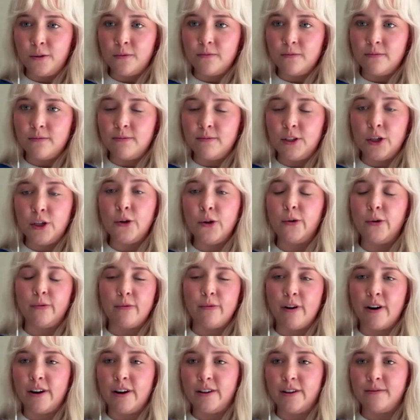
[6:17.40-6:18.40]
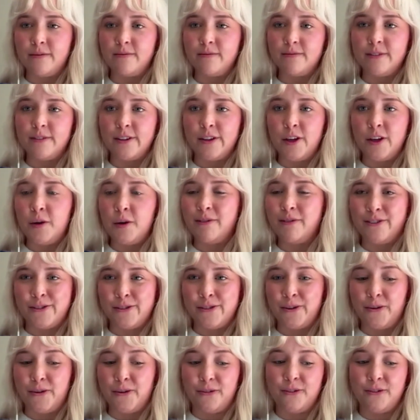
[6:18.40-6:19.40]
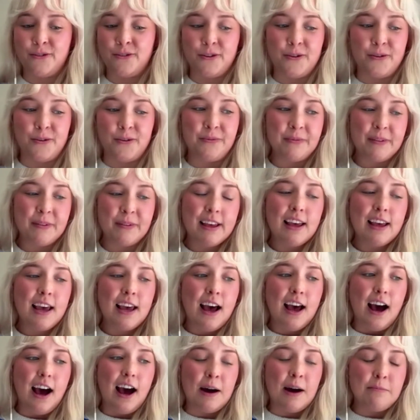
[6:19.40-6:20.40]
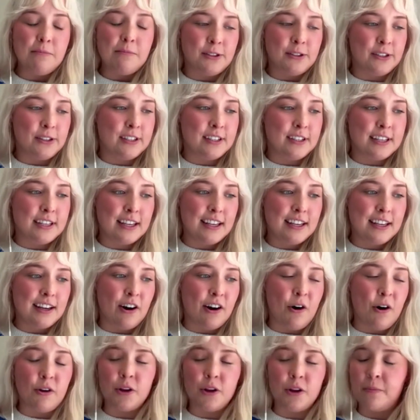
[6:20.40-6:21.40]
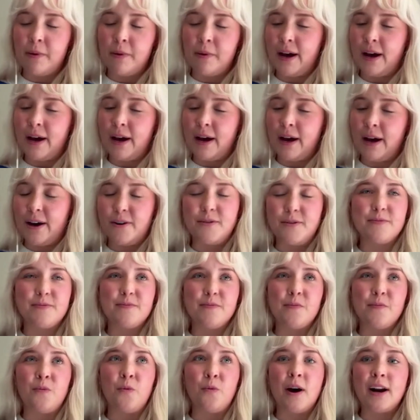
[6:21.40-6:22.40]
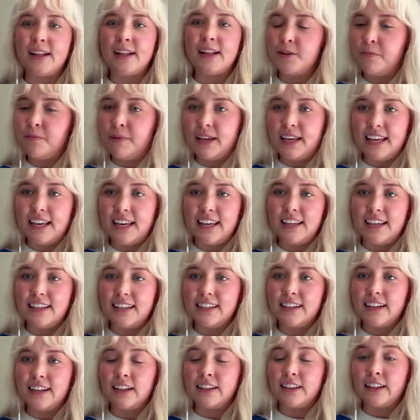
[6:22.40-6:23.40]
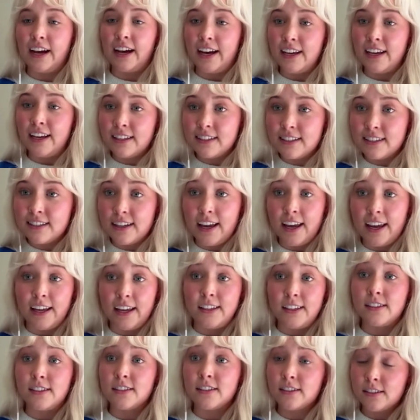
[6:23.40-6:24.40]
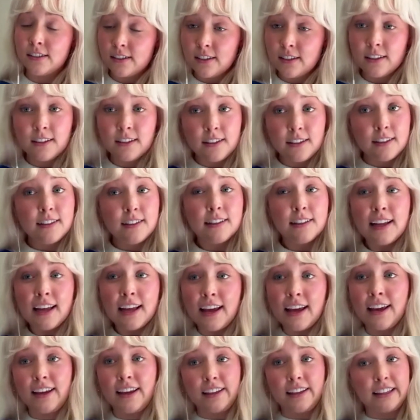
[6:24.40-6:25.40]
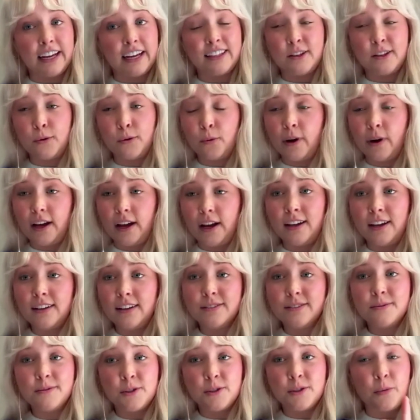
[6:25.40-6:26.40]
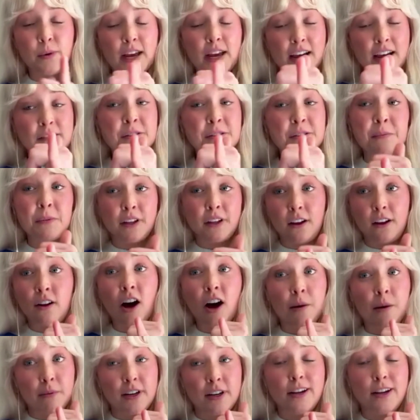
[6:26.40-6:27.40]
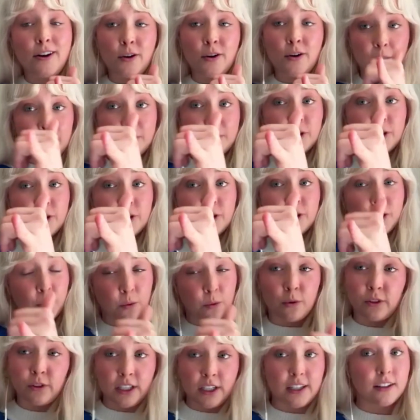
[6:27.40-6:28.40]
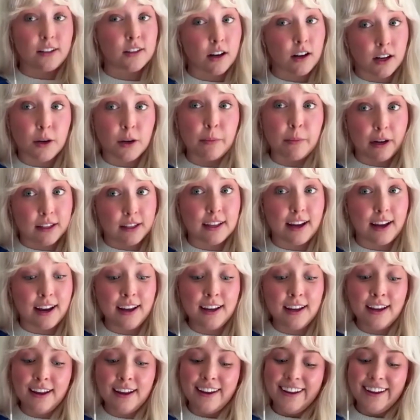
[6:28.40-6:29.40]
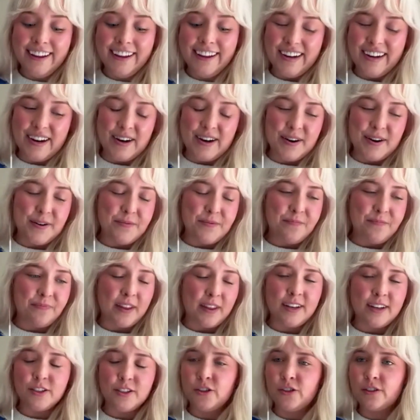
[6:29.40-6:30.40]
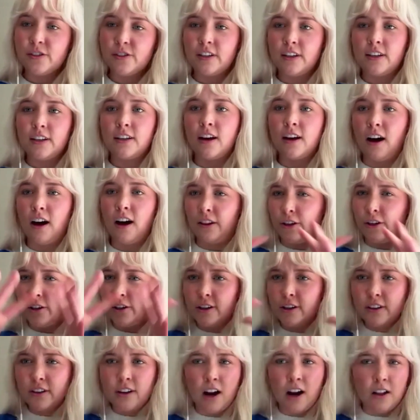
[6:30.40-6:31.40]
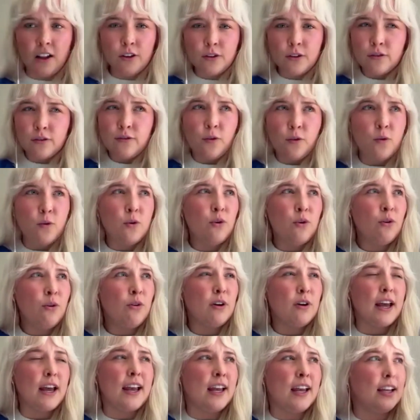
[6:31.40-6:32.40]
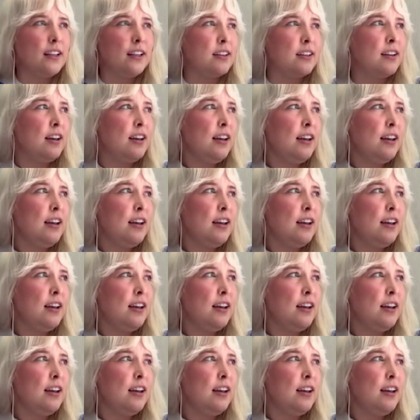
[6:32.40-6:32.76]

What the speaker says: do on the human soul. And so I'm just all about wanting to be a light, hence, hey, light the way. So we have something in common here. I'm sure we'll need to talk about that. And just colorful and